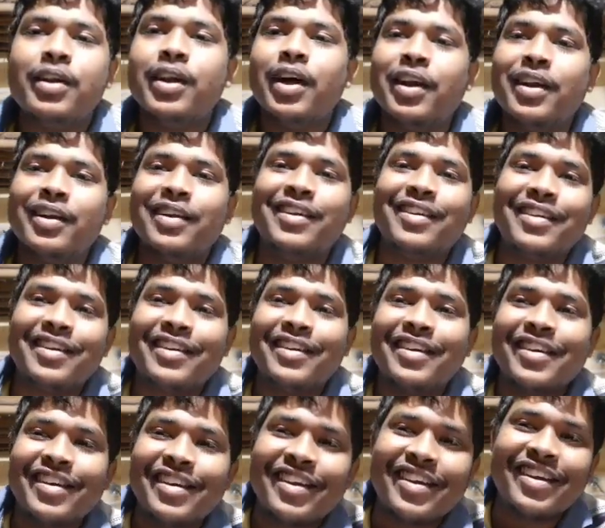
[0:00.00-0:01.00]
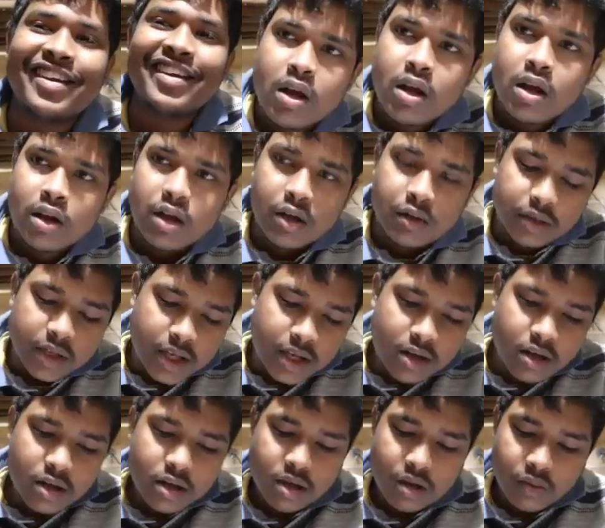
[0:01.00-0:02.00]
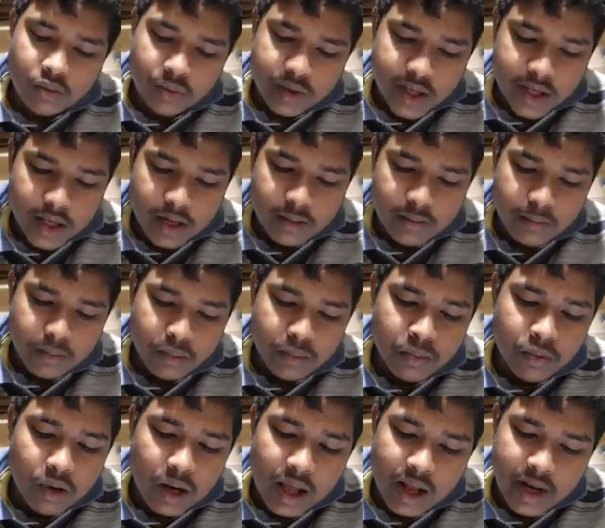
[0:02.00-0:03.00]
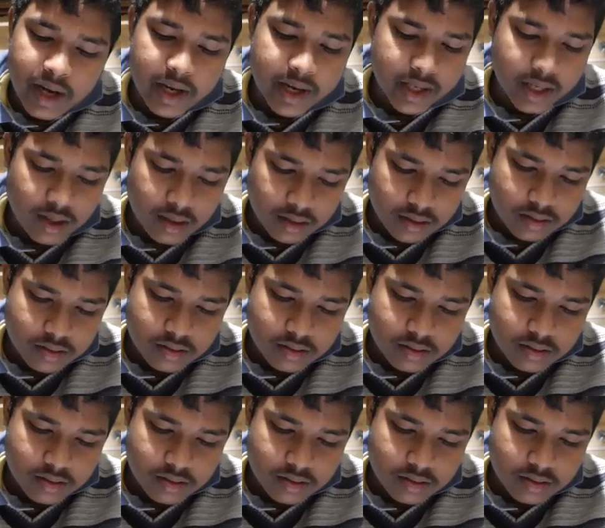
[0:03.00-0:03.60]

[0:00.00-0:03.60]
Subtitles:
Done. Now then we have molarity,